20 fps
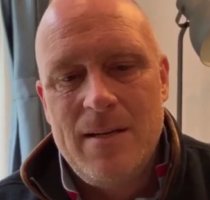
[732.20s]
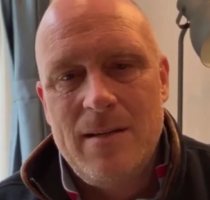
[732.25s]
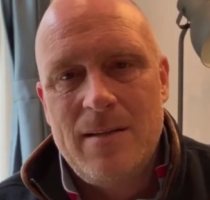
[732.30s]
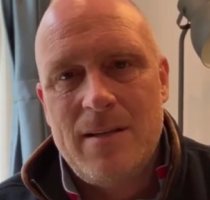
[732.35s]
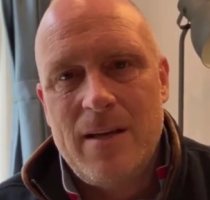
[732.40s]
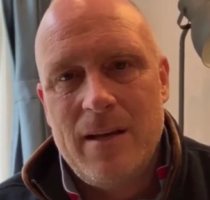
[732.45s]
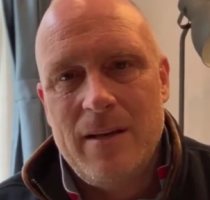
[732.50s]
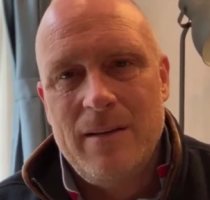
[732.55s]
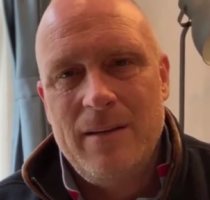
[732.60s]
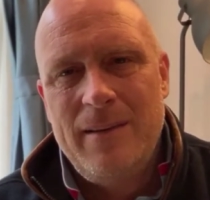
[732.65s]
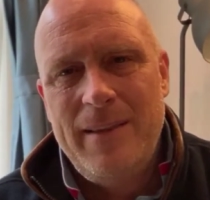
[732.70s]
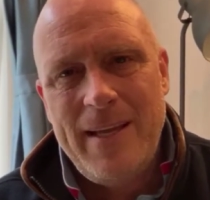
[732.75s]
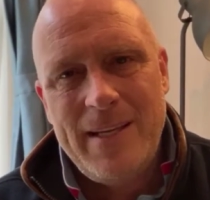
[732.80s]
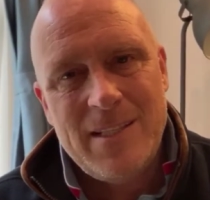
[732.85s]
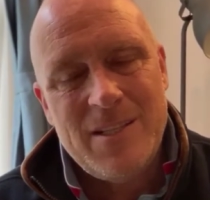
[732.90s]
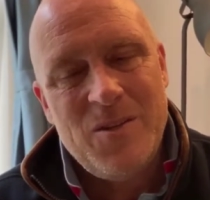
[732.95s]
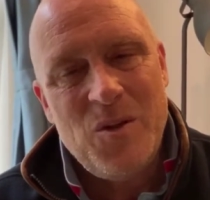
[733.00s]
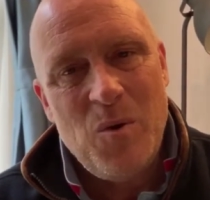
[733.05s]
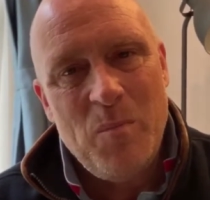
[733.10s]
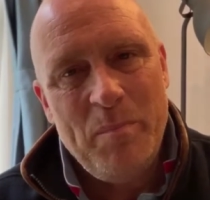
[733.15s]
So
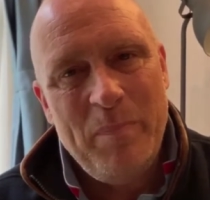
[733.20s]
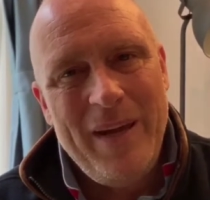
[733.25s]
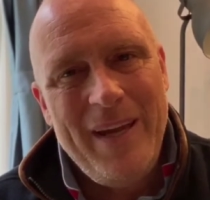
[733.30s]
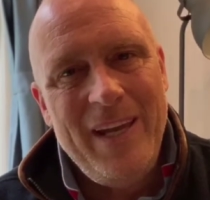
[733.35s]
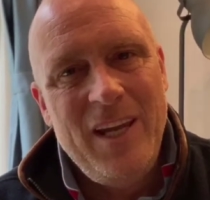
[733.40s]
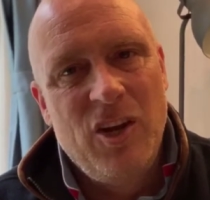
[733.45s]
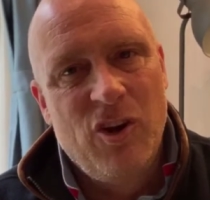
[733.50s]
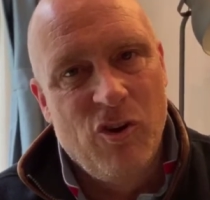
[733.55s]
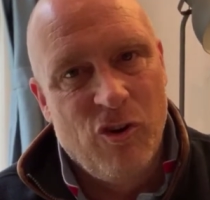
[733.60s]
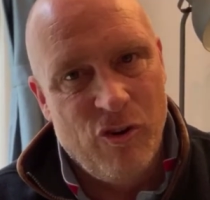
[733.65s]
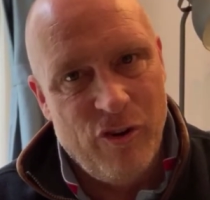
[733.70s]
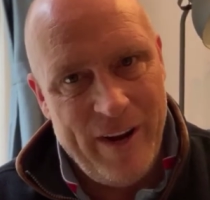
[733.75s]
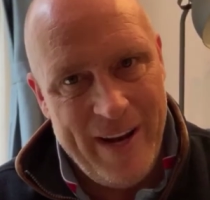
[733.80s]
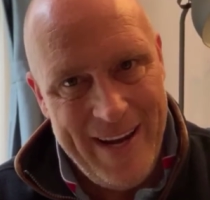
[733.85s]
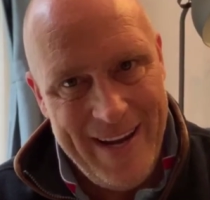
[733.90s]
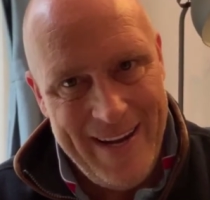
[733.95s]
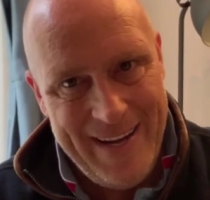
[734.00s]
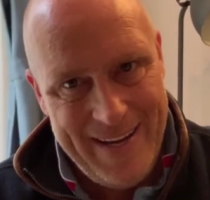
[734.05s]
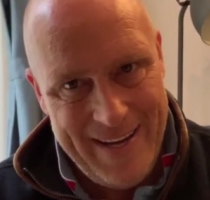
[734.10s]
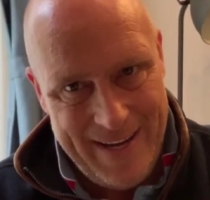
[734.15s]
let's not be
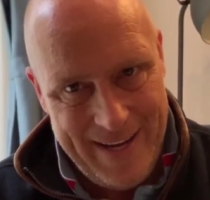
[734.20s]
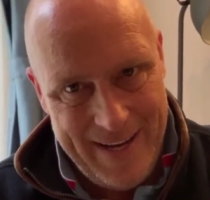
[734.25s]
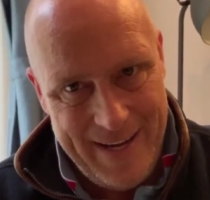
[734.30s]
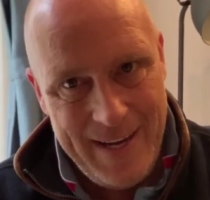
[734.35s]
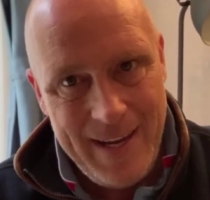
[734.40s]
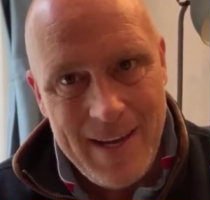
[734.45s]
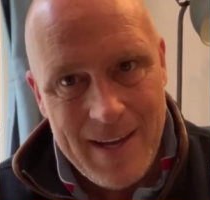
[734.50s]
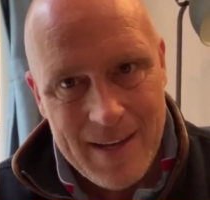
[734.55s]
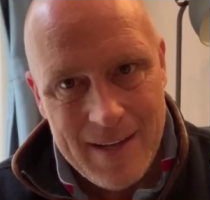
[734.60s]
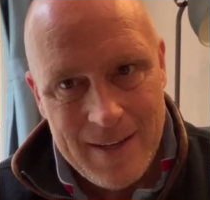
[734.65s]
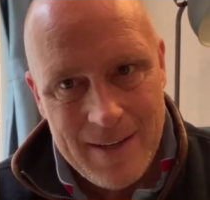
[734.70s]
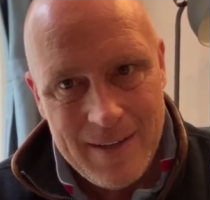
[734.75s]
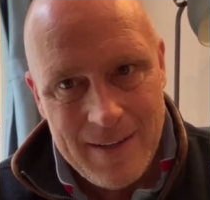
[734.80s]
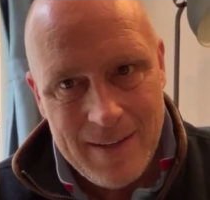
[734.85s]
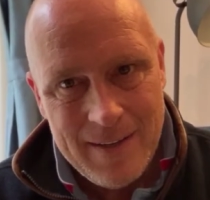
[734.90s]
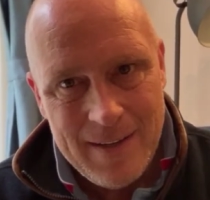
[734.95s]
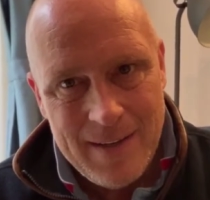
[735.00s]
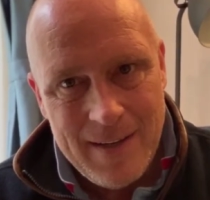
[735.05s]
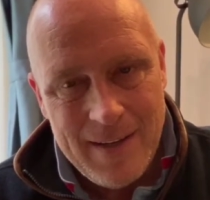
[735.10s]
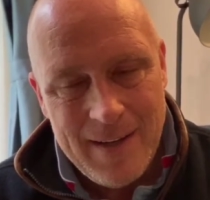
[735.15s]
greedy,
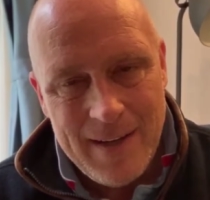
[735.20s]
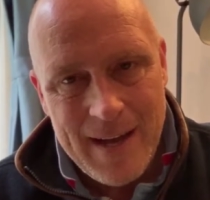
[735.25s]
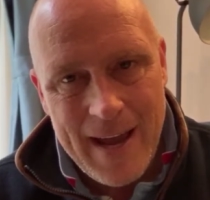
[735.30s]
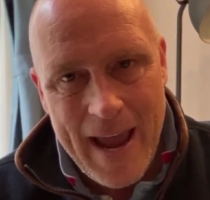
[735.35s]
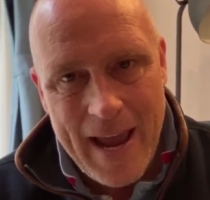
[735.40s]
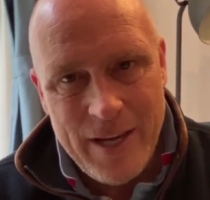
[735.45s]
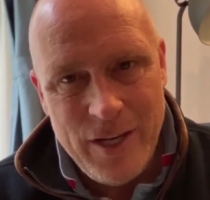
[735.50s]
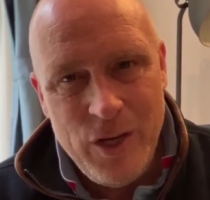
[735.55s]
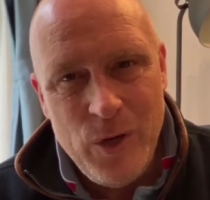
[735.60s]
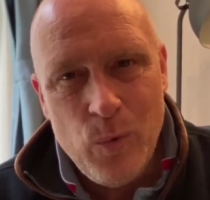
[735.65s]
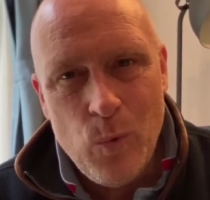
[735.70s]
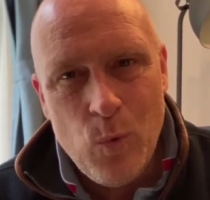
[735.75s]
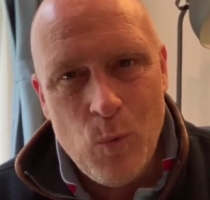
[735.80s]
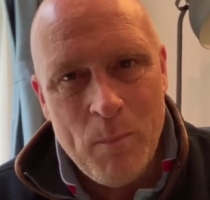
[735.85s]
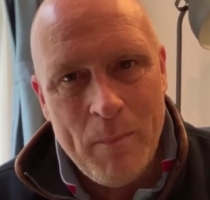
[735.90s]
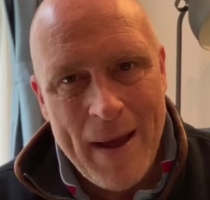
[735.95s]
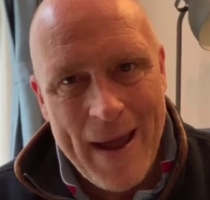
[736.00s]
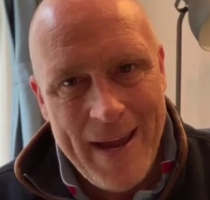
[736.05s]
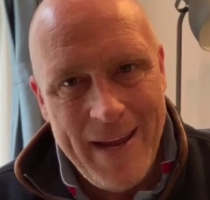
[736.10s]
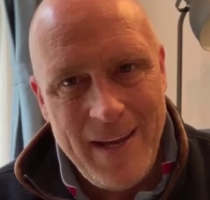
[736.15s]
and you will
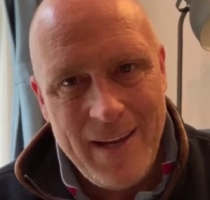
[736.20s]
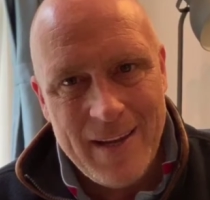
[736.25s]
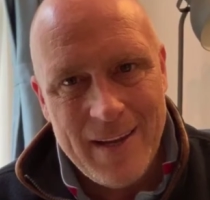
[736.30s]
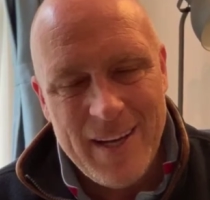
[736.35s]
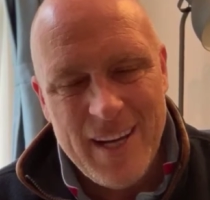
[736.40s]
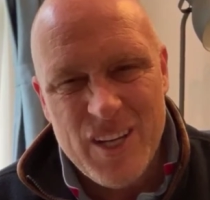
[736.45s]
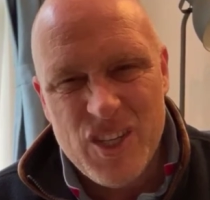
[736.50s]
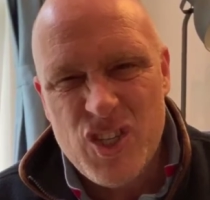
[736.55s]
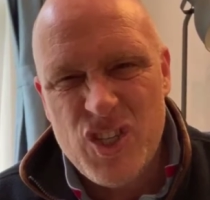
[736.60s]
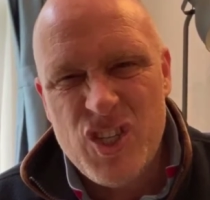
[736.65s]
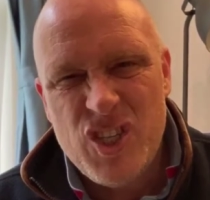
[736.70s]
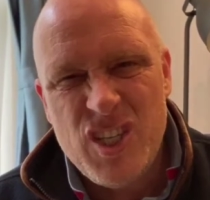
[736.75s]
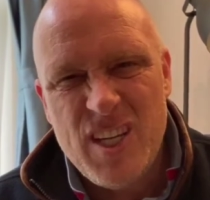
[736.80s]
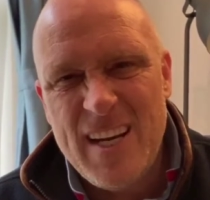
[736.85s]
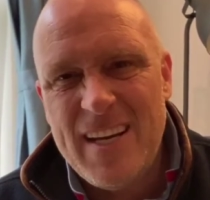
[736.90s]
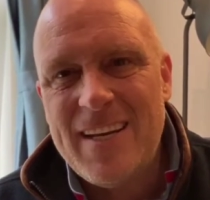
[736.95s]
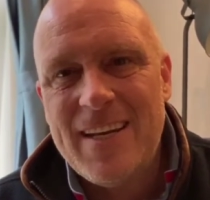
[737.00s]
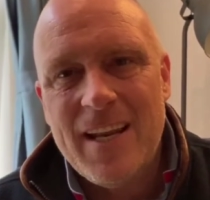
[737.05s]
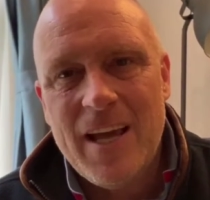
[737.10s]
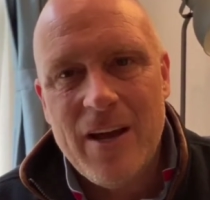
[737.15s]
make a
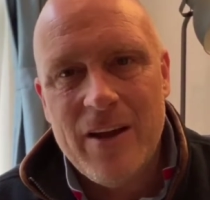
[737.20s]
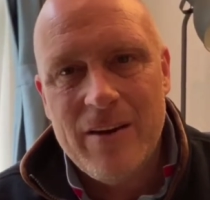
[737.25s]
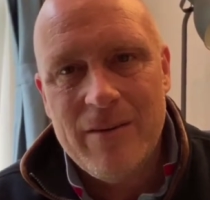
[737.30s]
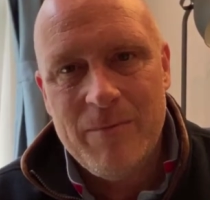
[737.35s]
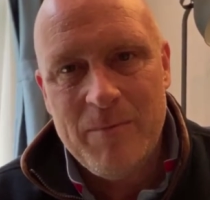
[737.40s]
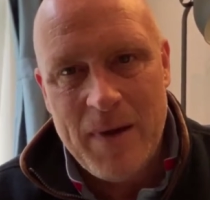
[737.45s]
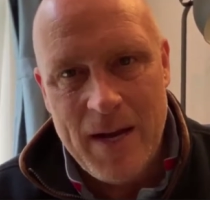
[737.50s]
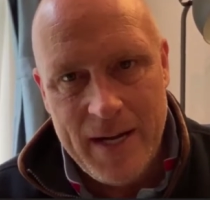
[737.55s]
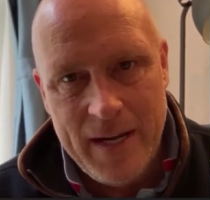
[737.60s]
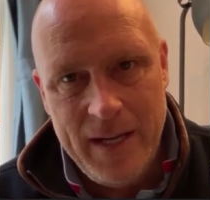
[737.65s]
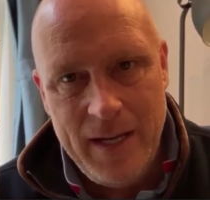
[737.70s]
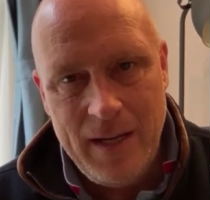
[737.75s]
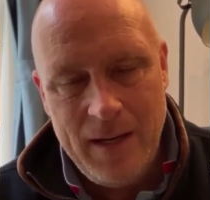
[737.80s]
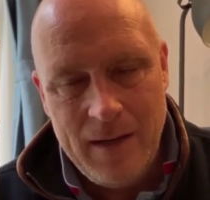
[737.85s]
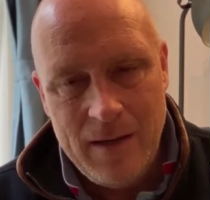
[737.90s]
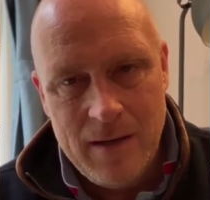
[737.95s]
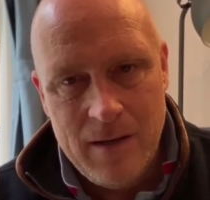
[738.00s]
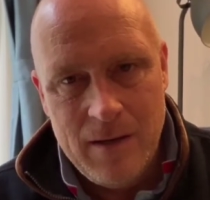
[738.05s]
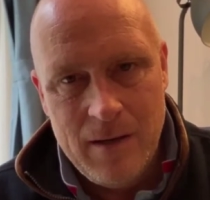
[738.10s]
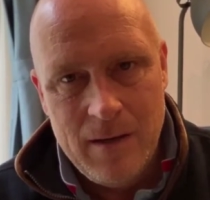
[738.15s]
shitload of money
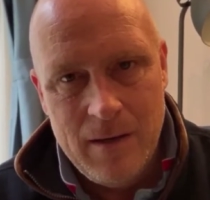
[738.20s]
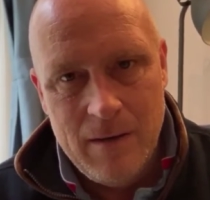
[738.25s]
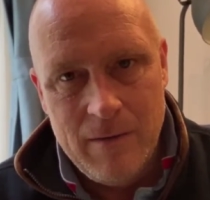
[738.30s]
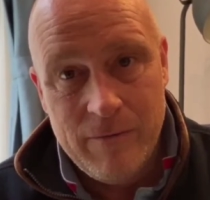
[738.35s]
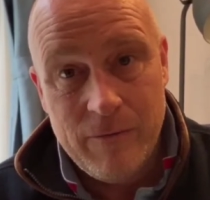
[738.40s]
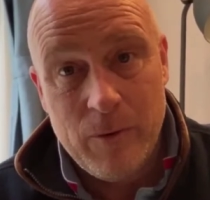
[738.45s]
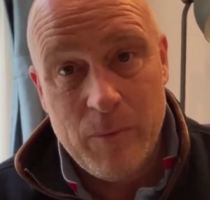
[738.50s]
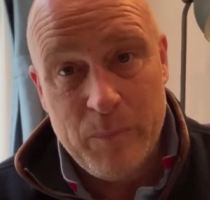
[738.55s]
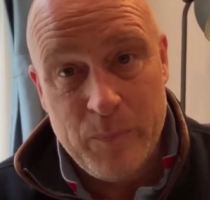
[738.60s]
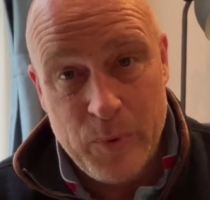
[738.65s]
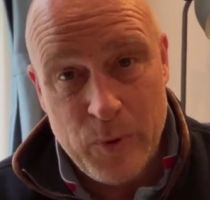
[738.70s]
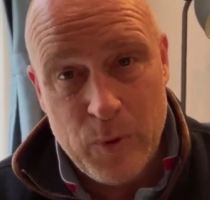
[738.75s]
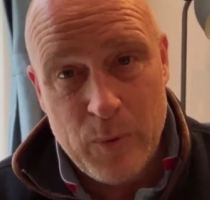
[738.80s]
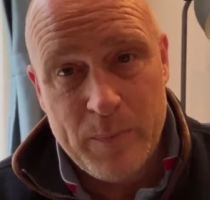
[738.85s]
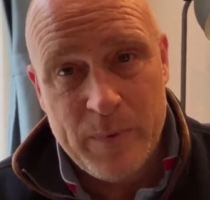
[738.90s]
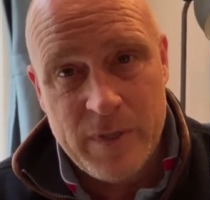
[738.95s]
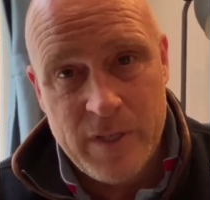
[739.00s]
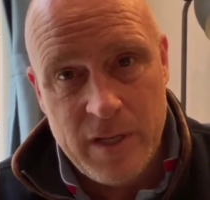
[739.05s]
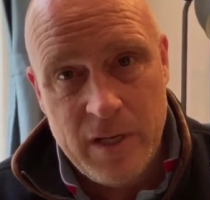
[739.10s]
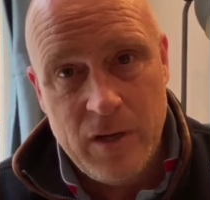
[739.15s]
from
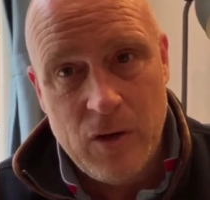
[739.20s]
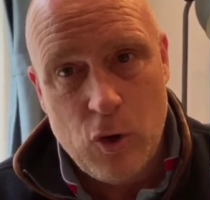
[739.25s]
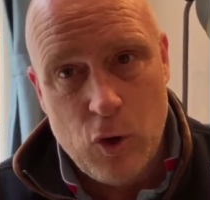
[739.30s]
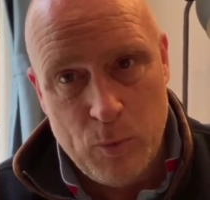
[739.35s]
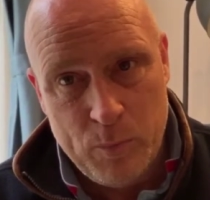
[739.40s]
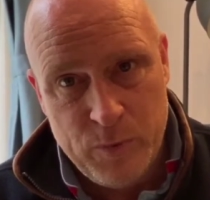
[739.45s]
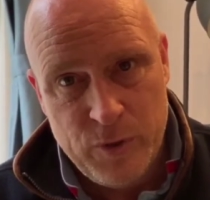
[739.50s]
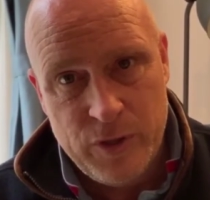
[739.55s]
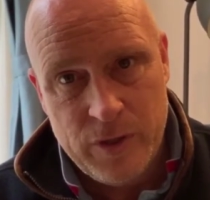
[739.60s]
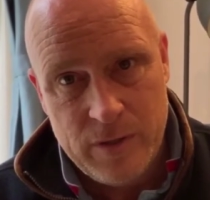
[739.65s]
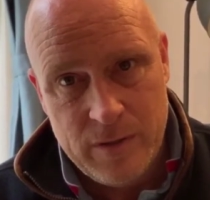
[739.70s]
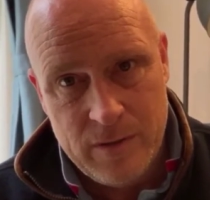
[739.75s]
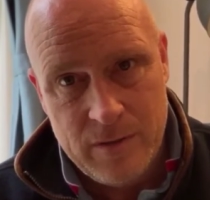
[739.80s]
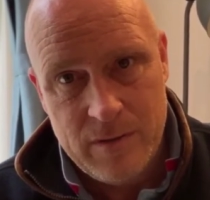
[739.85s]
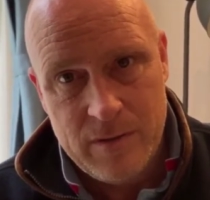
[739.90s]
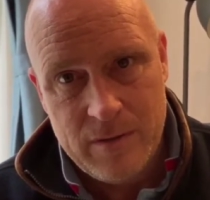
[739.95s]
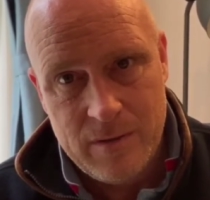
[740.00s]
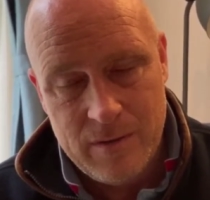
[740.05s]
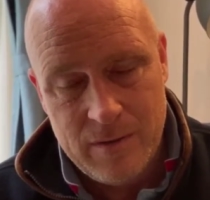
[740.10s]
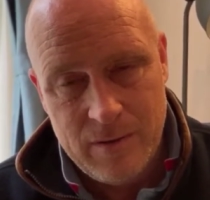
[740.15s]
property
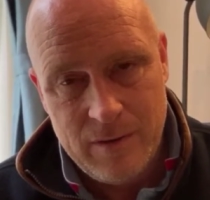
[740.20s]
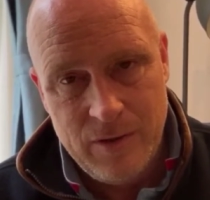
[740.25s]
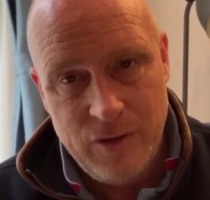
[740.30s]
options.